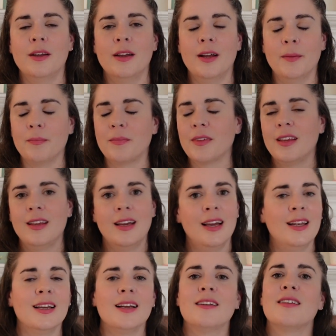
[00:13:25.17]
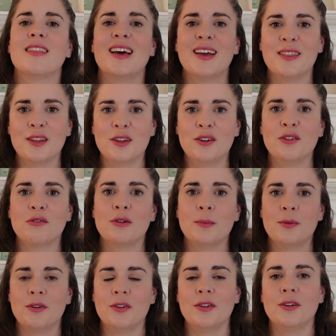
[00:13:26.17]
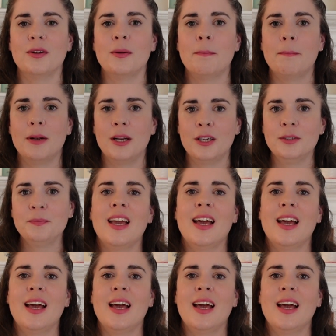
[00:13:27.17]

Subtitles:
a link to that in the description below,